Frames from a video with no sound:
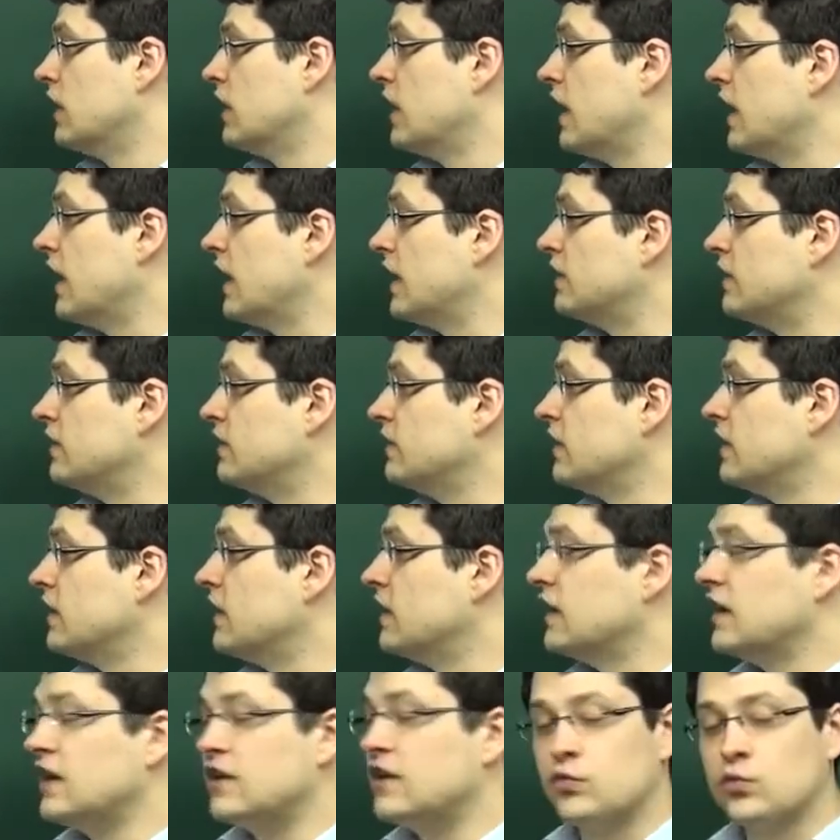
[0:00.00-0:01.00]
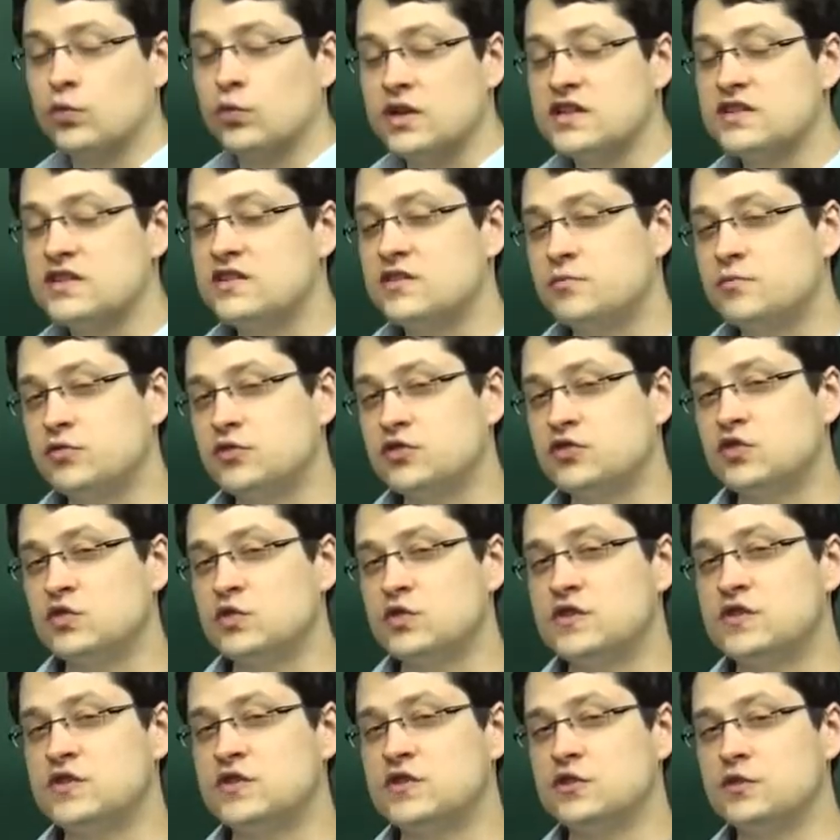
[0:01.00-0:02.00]
And it's reasonable to
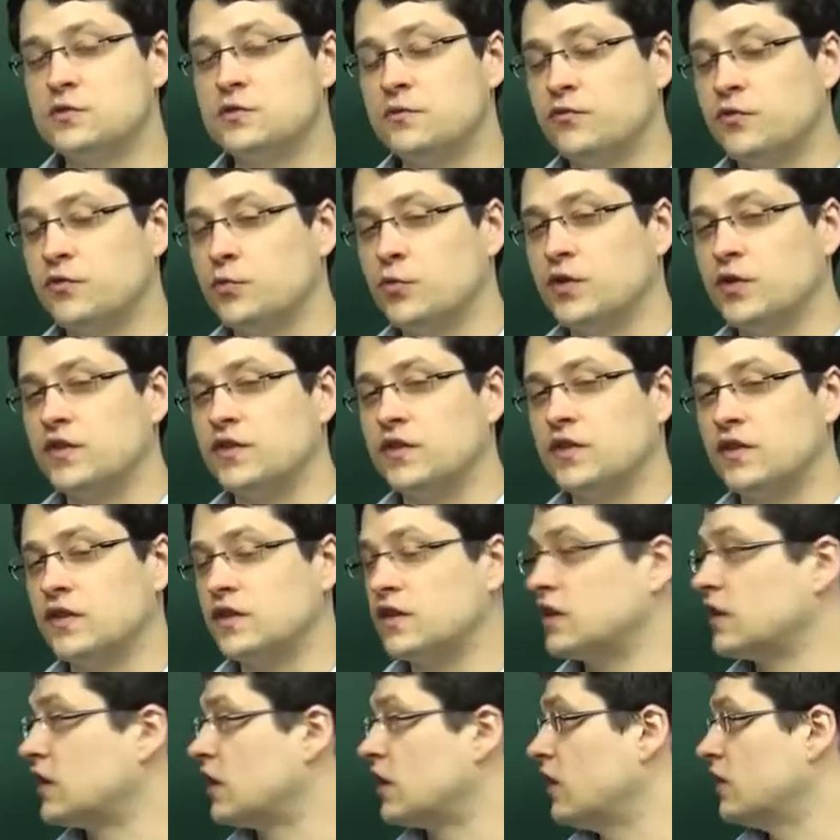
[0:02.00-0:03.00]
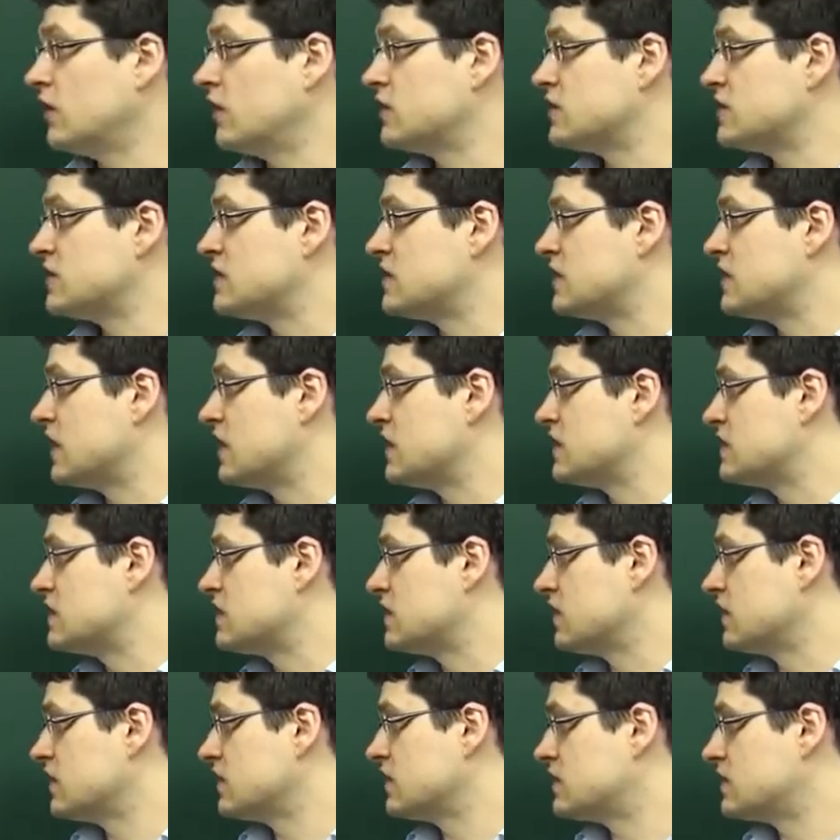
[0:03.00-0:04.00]
assume from what the ecologist says
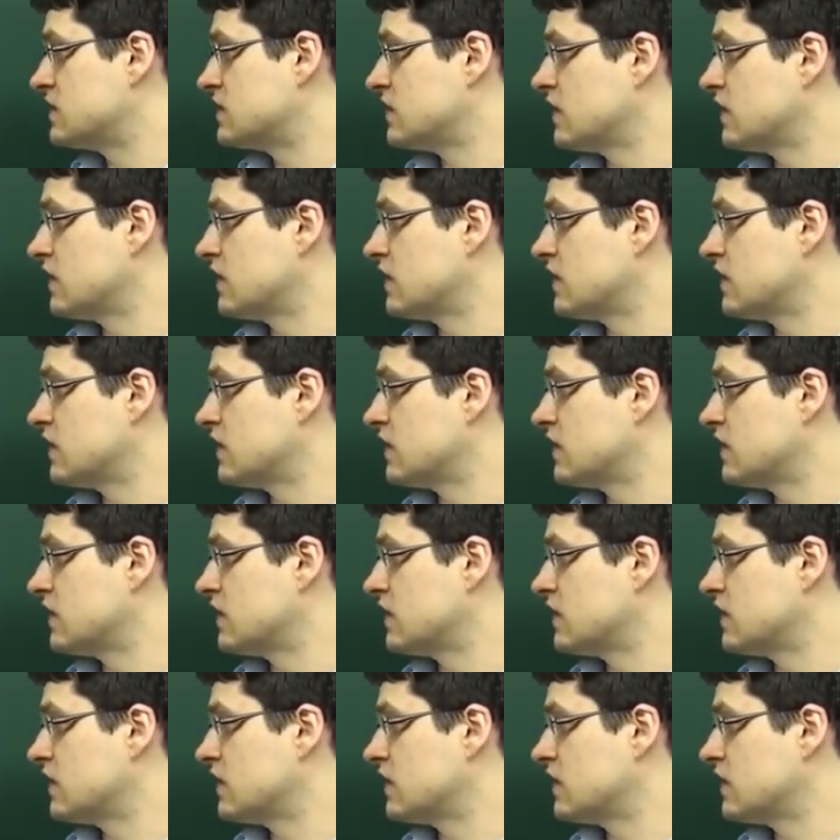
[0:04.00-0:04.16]
that